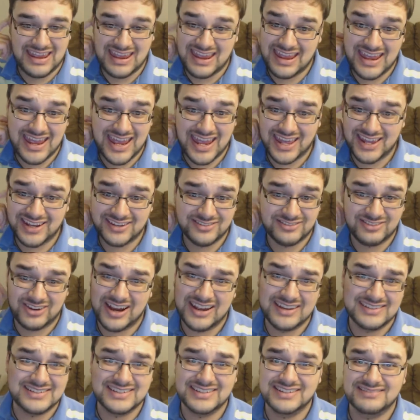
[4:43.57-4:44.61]
And
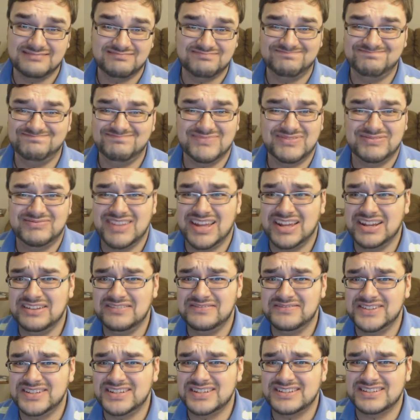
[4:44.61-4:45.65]
granted, none
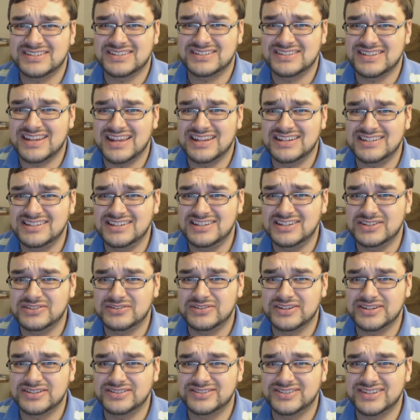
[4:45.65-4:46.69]
of this
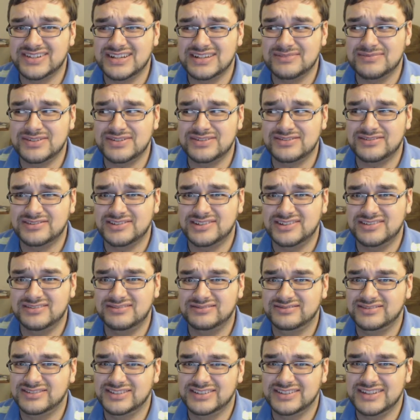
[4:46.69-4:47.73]
anti-Christian imagery
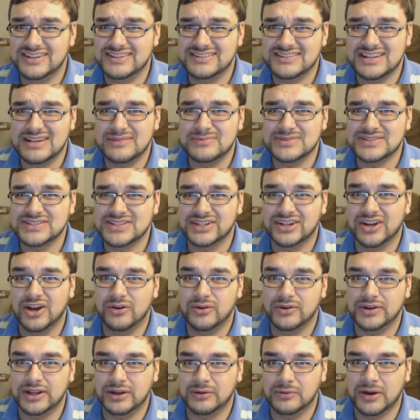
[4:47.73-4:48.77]
really seems to
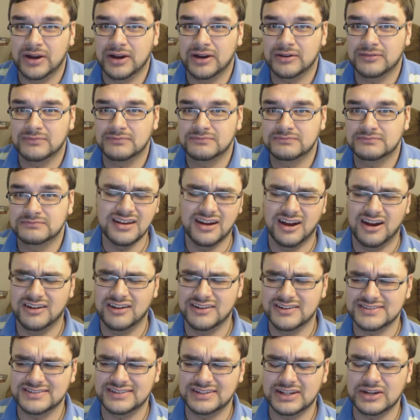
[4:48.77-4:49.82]
go anywhere.
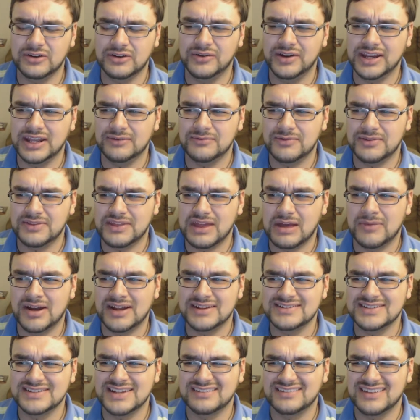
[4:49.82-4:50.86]
Honestly, going in with that
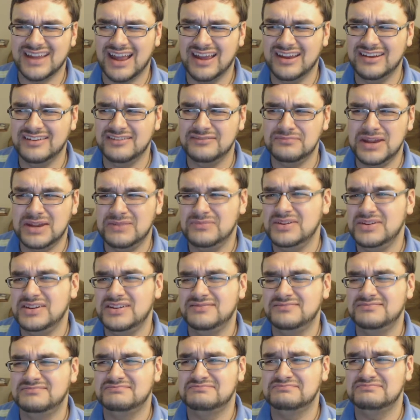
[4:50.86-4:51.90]
mindset kind of made
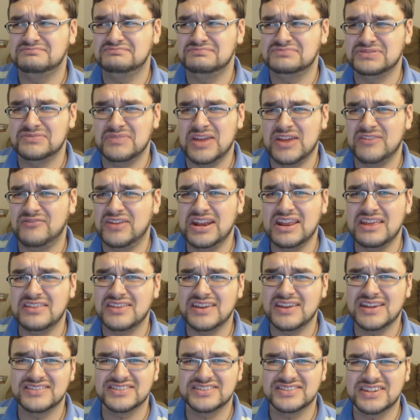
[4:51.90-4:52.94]
me, if
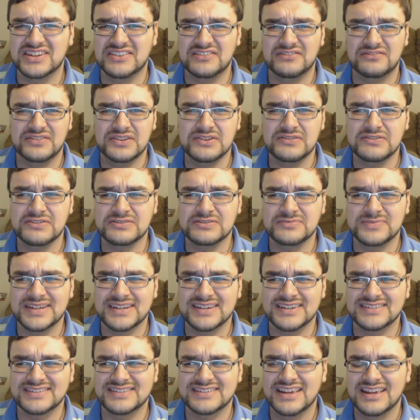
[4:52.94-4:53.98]
anything, just confused,
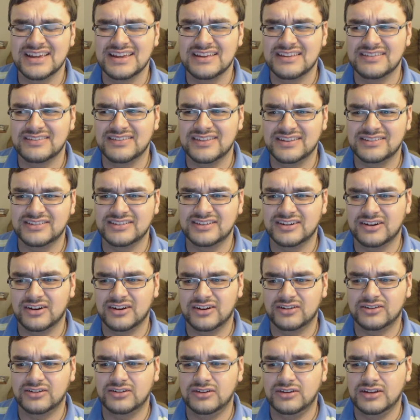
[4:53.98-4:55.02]
because then the
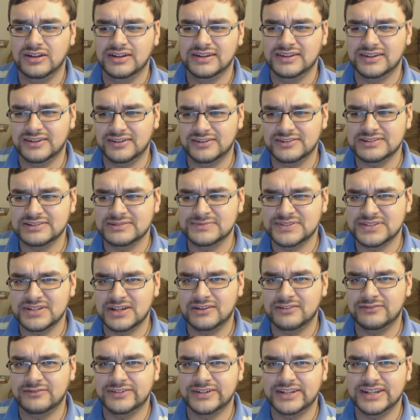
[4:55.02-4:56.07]
Colonel kills
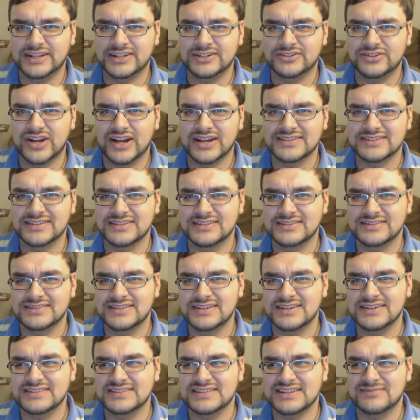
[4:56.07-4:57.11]
himself when he contracts the
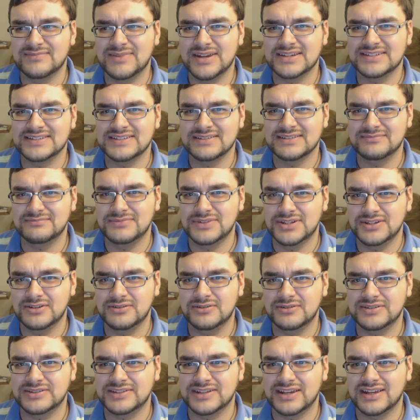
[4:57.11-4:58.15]
disease that makes him
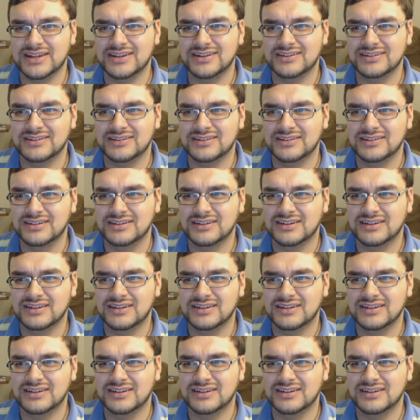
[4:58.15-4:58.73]
mute, and